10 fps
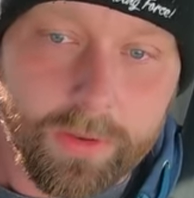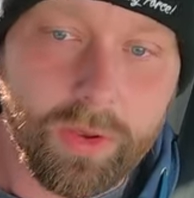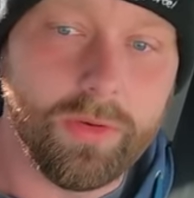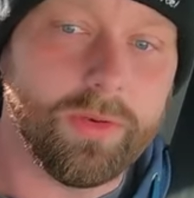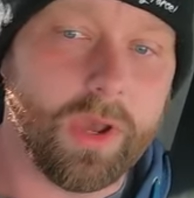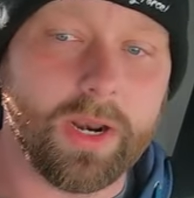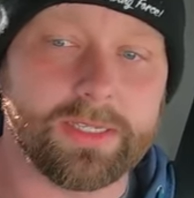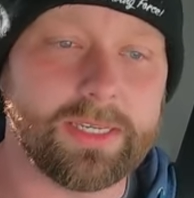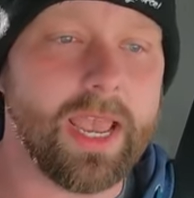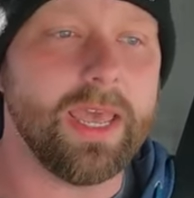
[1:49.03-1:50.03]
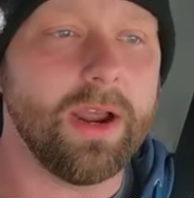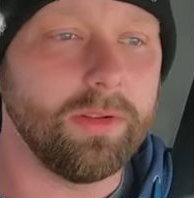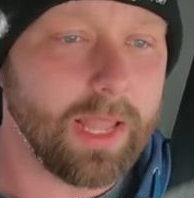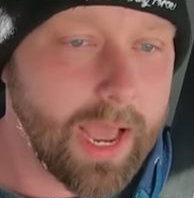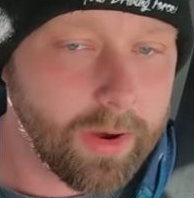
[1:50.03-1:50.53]
You, you got to say it
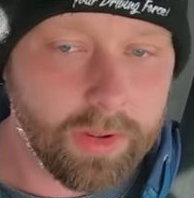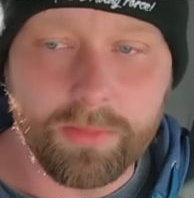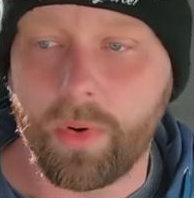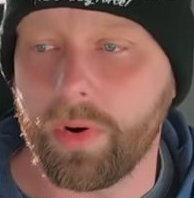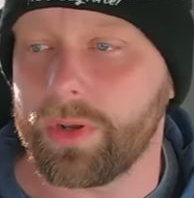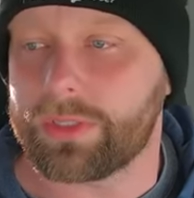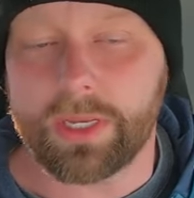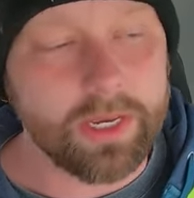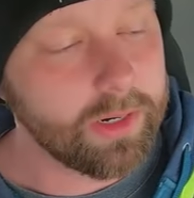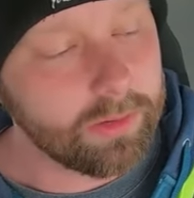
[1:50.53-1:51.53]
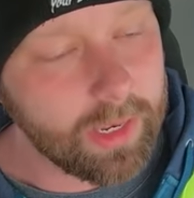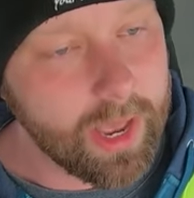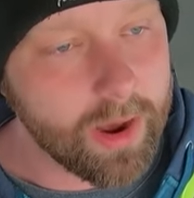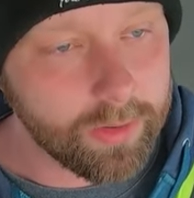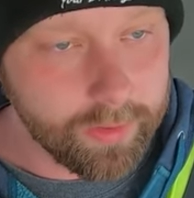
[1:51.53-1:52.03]
out loud, and the more you say it out
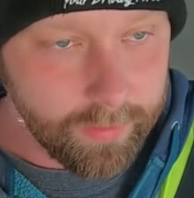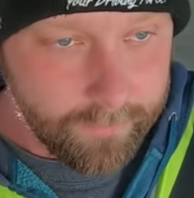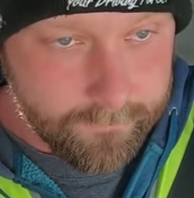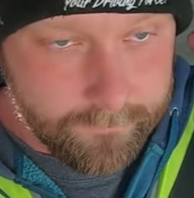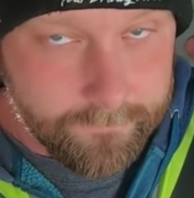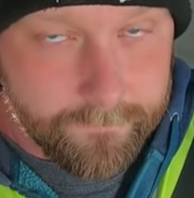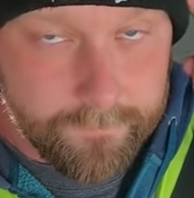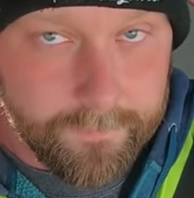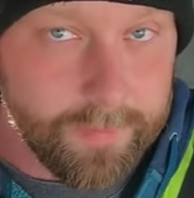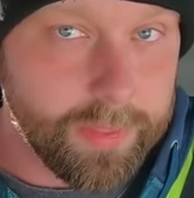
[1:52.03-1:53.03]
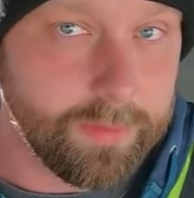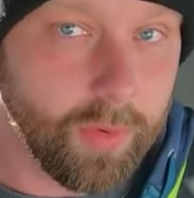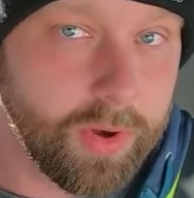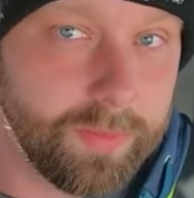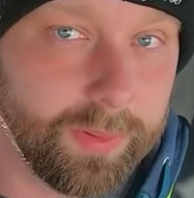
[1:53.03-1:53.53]
loud, the
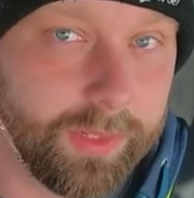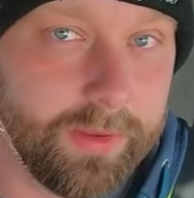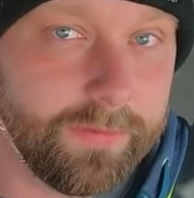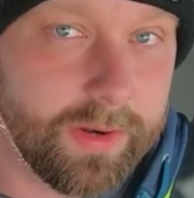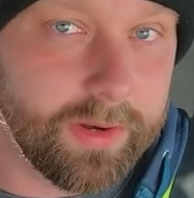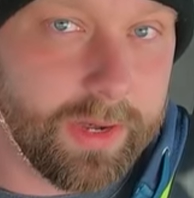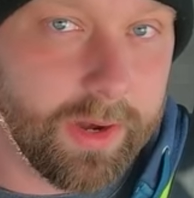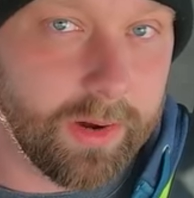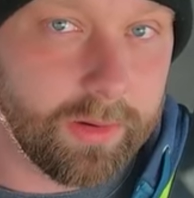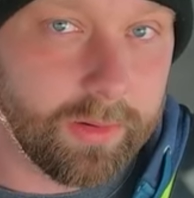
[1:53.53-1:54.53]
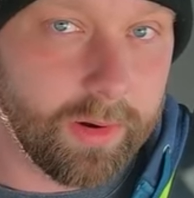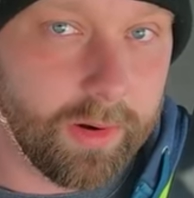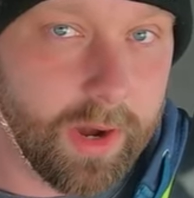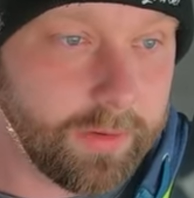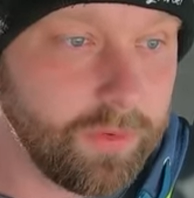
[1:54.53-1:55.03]
more you believe it in here.
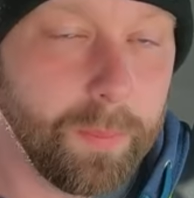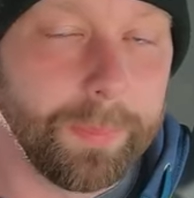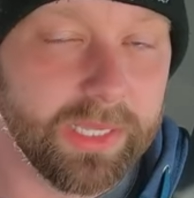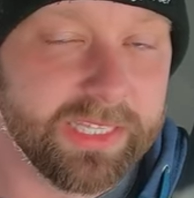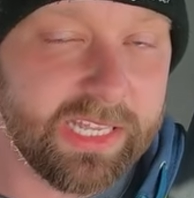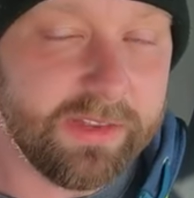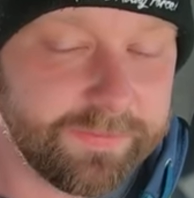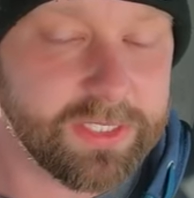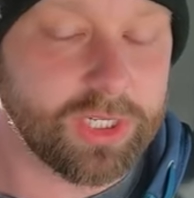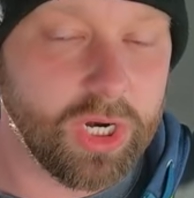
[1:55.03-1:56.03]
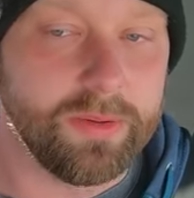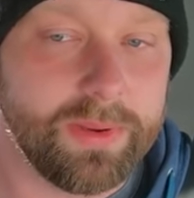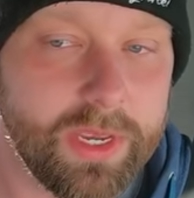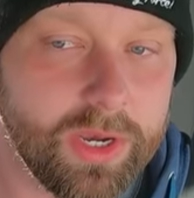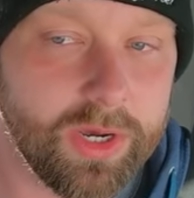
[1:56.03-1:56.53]
All right, if you believe it's going to
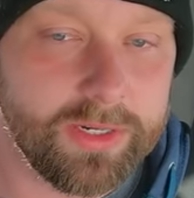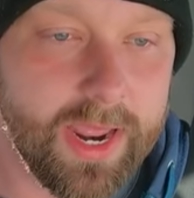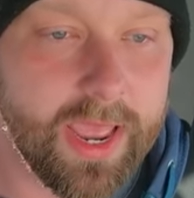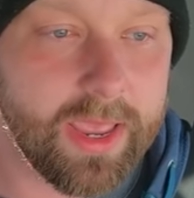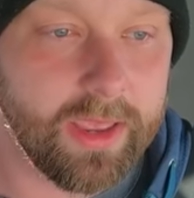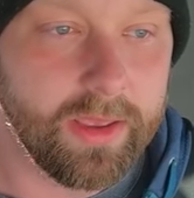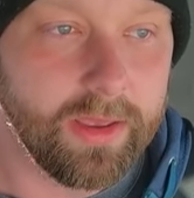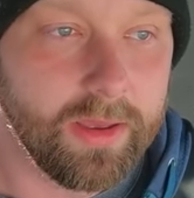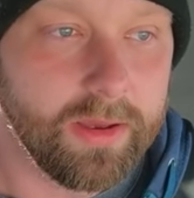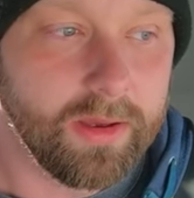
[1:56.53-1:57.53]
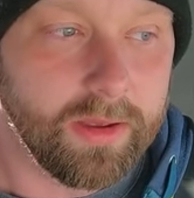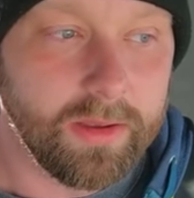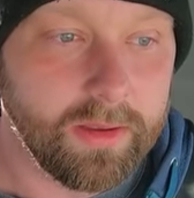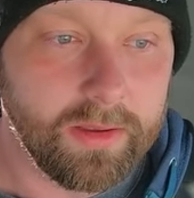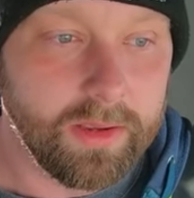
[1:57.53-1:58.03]
be a good day,
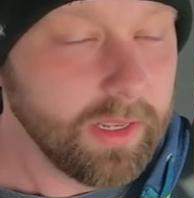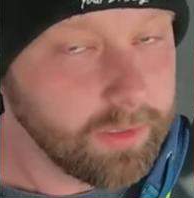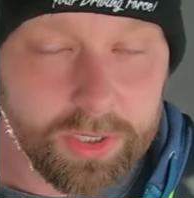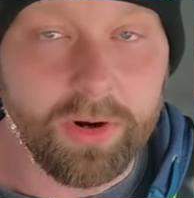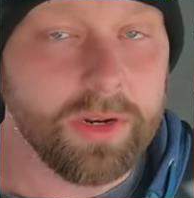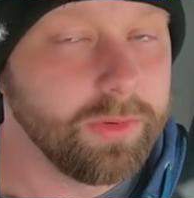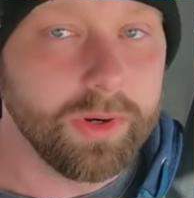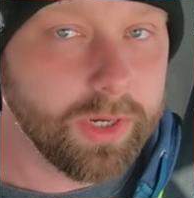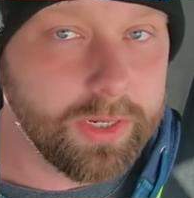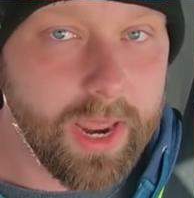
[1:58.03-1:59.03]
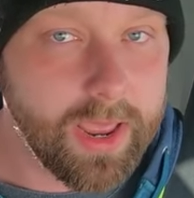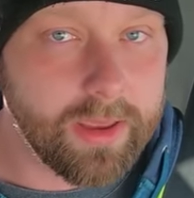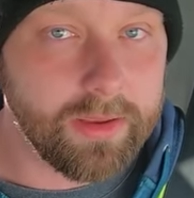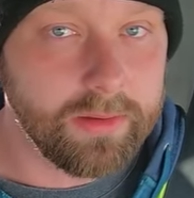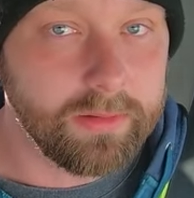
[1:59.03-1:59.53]
it'll turn into a good day.